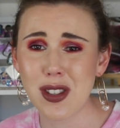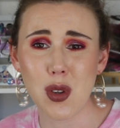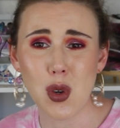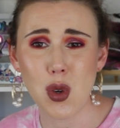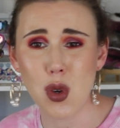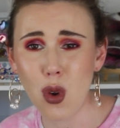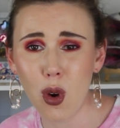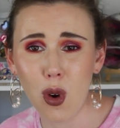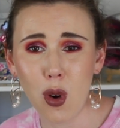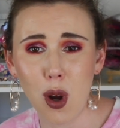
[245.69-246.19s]
the
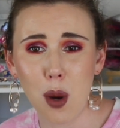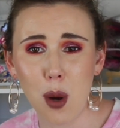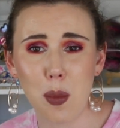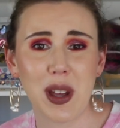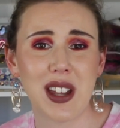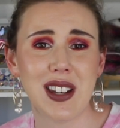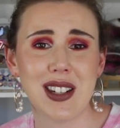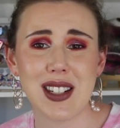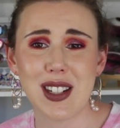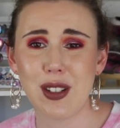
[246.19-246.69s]
norm
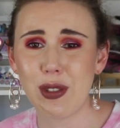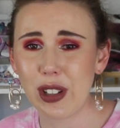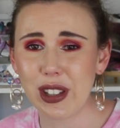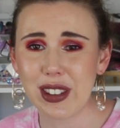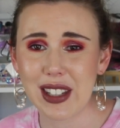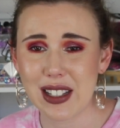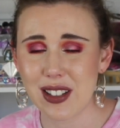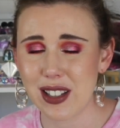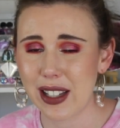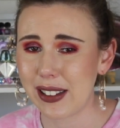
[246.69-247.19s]
and different
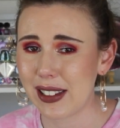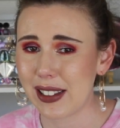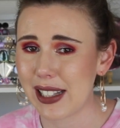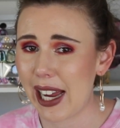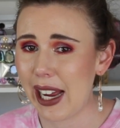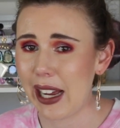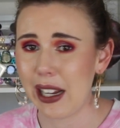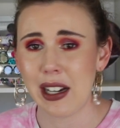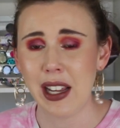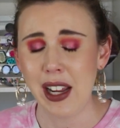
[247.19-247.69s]
things like
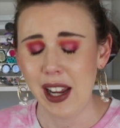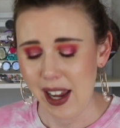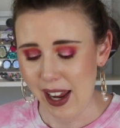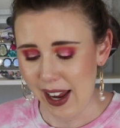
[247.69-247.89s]
that